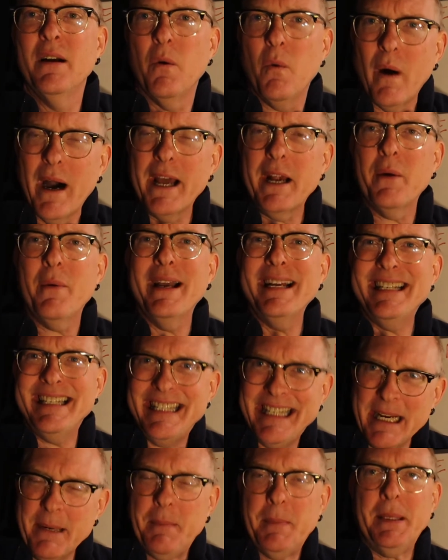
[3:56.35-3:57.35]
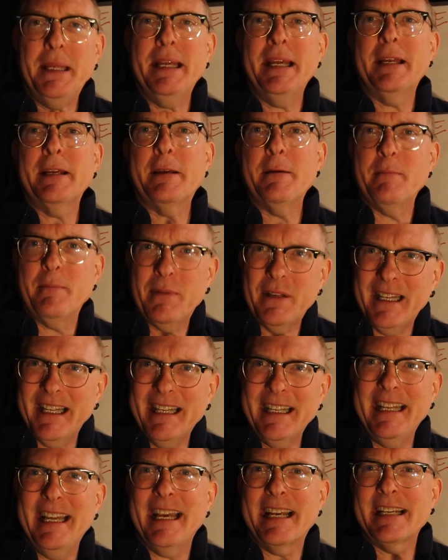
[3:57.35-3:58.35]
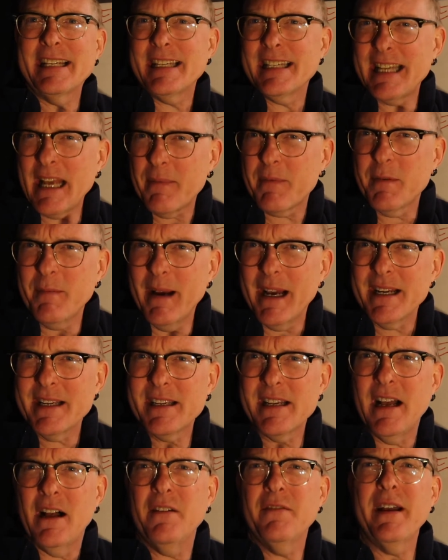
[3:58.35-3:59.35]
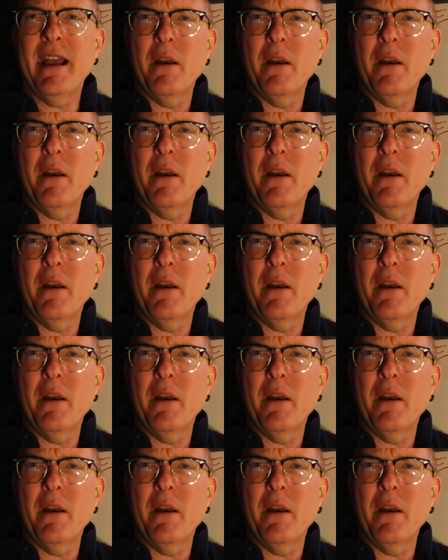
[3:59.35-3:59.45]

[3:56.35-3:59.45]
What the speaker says: why do I deeply and completely accept myself,